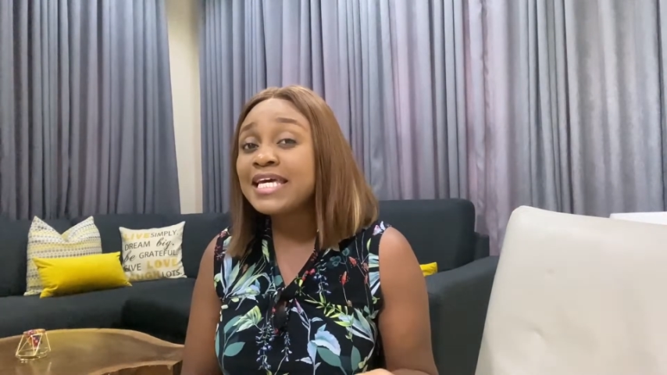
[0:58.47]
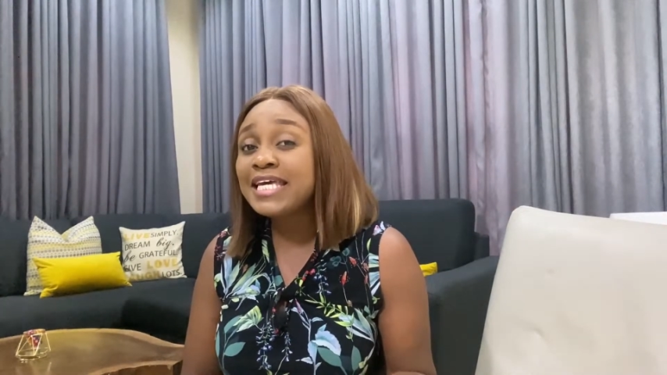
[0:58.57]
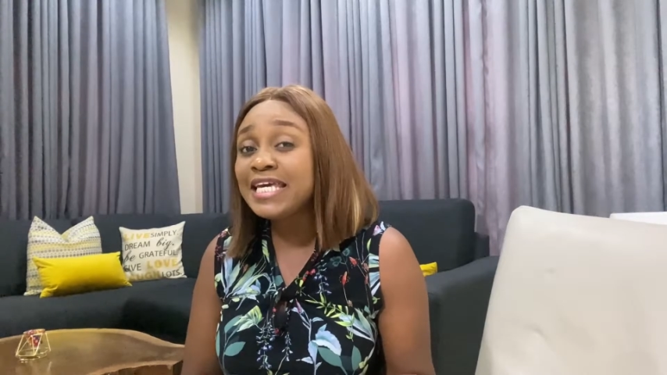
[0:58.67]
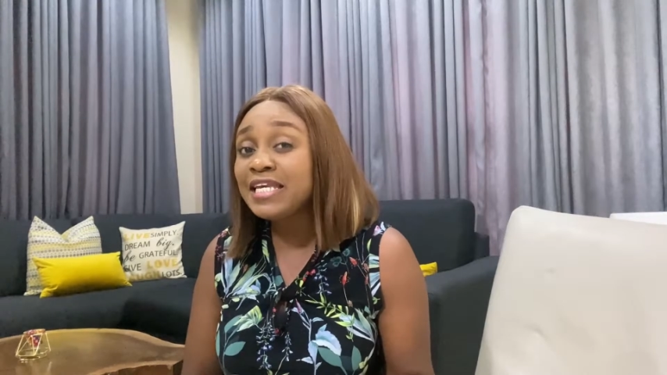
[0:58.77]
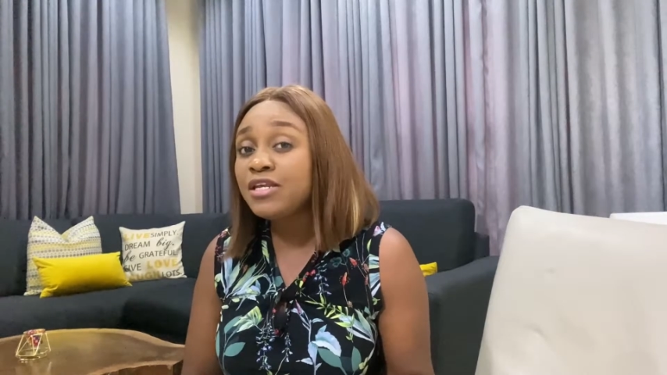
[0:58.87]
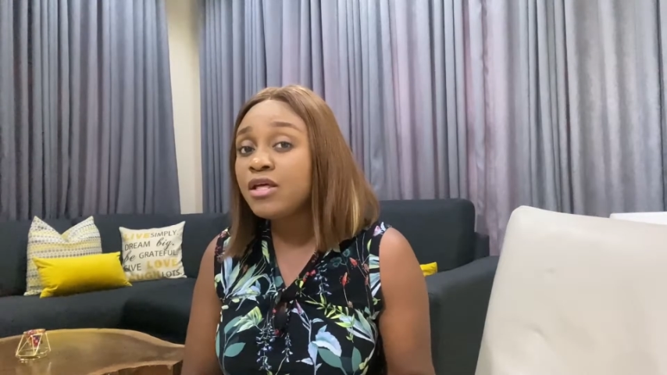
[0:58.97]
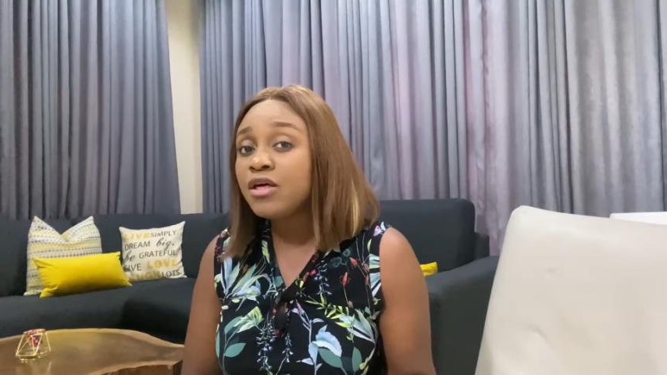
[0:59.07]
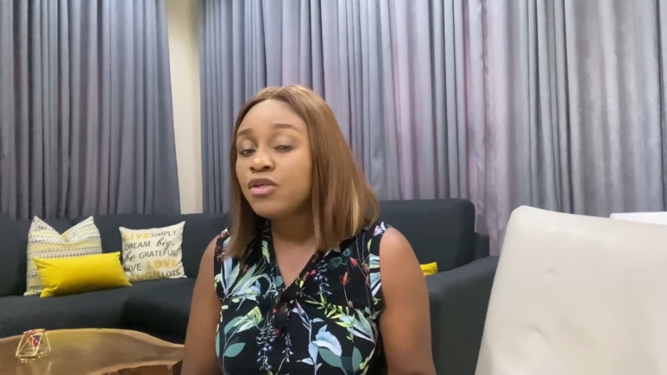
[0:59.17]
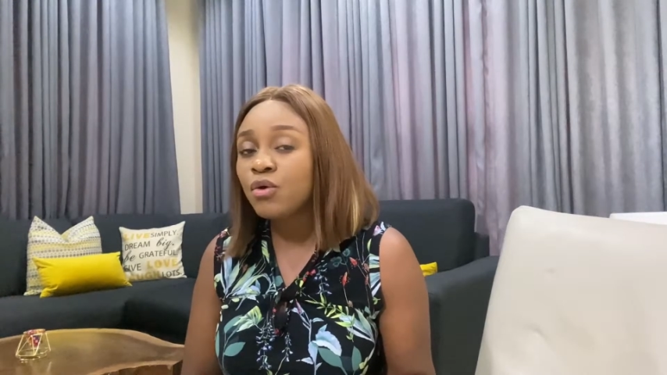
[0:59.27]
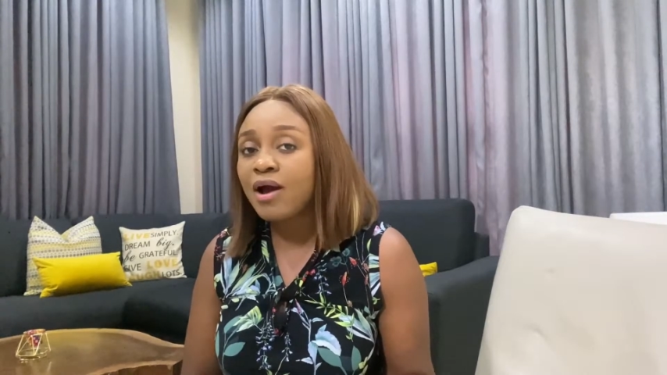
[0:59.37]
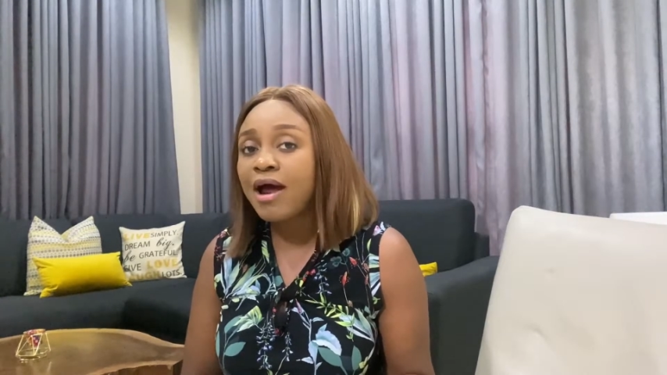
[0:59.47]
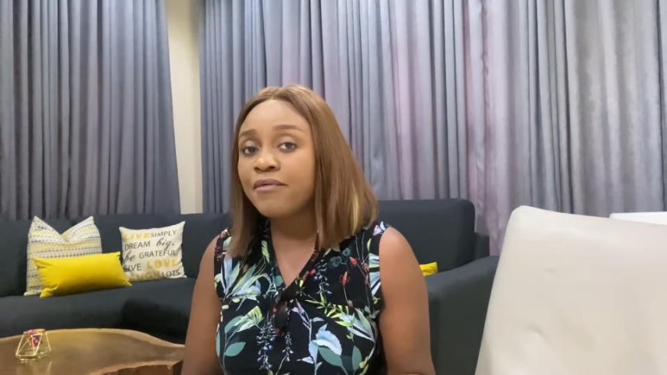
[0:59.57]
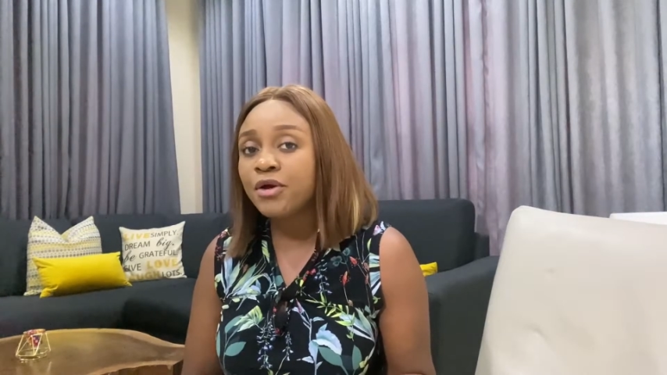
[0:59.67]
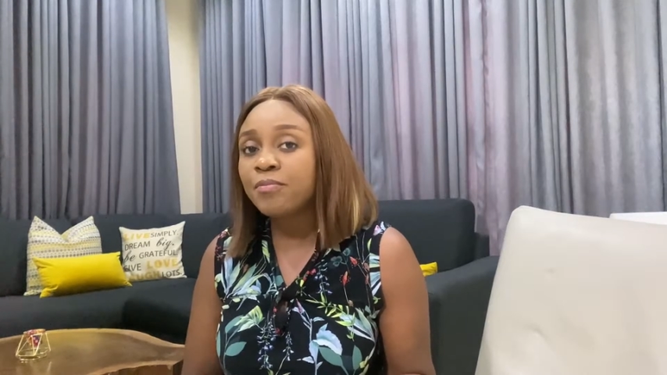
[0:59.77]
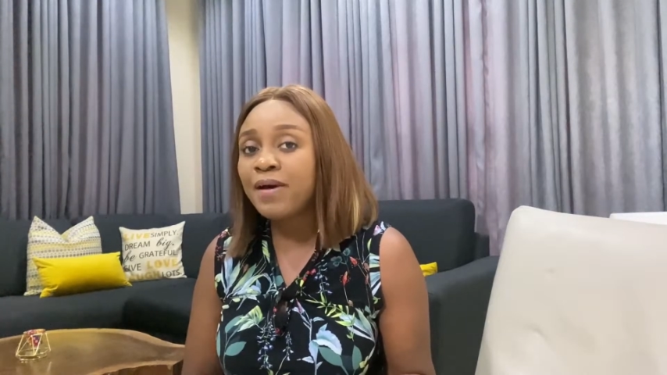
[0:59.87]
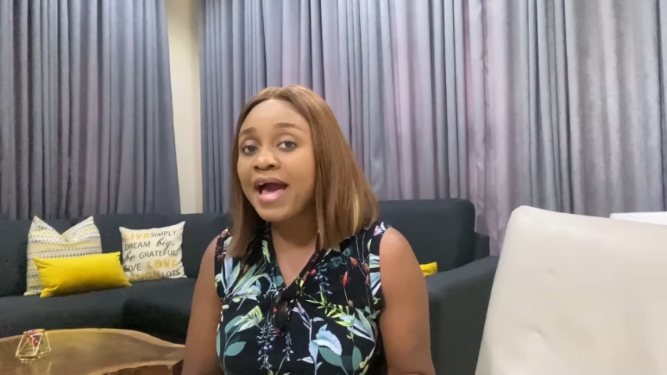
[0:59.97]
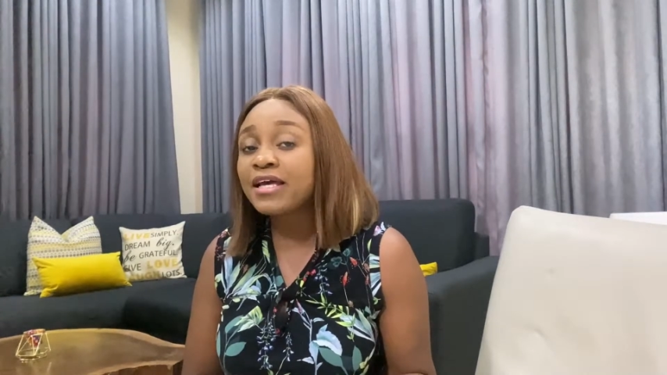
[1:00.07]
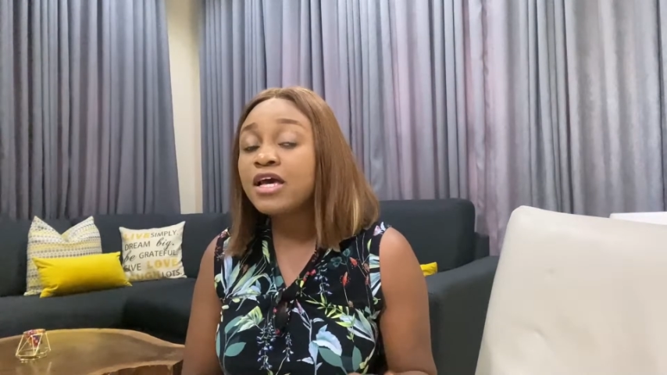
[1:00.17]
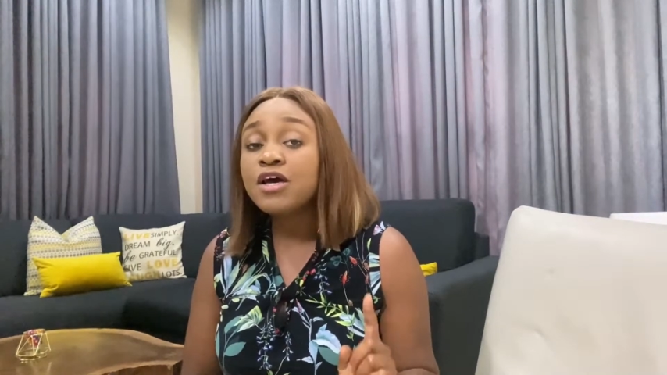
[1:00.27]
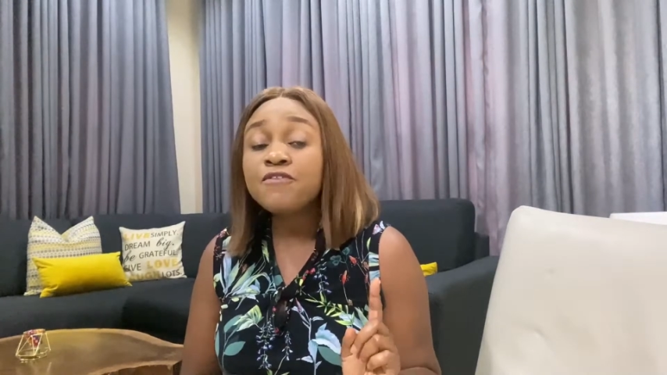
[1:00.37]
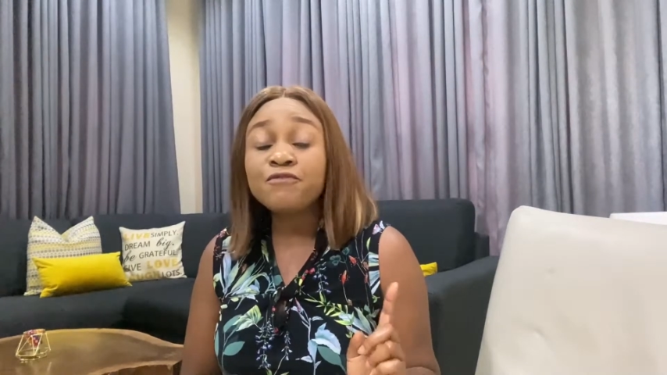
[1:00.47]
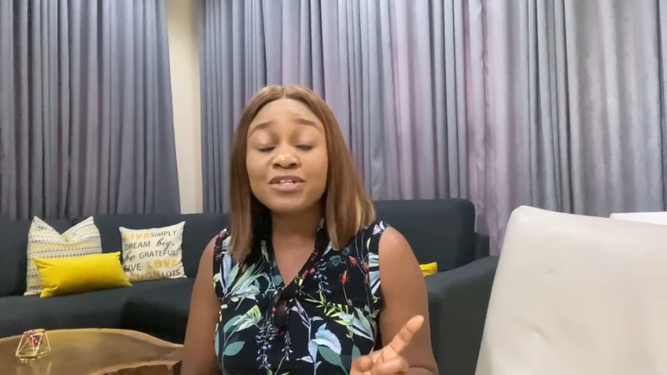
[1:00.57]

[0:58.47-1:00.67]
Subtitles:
in your carry-on bag for